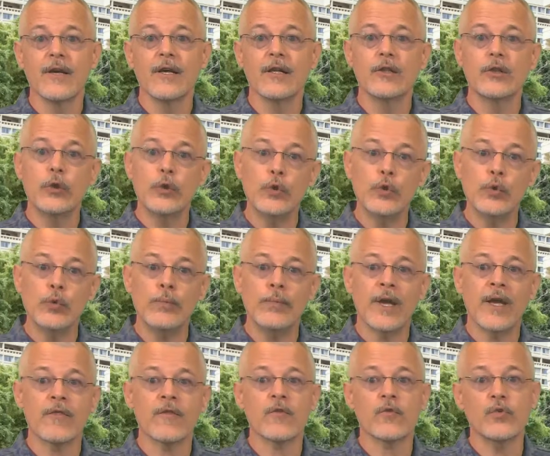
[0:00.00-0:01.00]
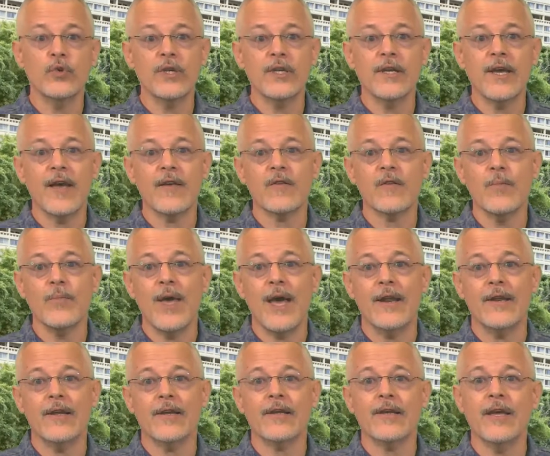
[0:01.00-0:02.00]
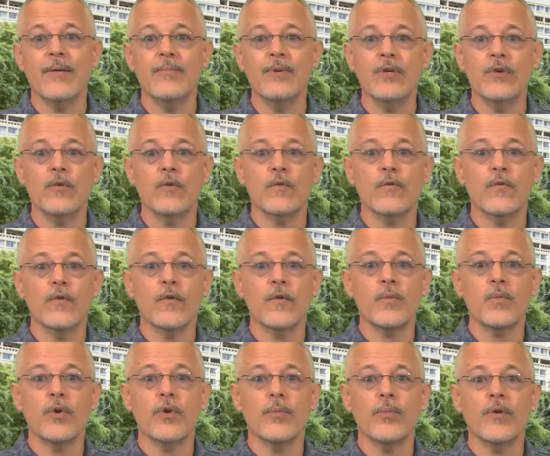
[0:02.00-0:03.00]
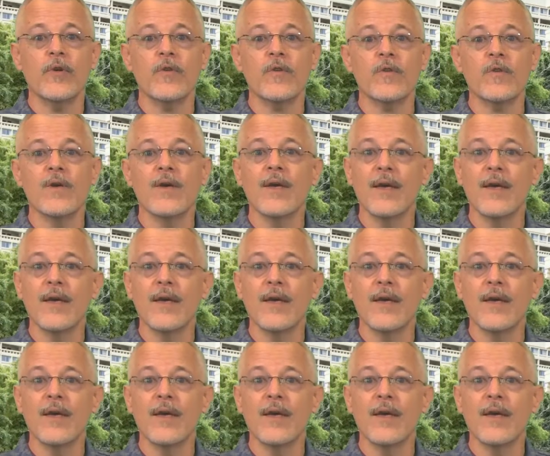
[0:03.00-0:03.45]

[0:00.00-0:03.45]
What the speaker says: Loom and Screencast-O-Matic can be used for this purpose,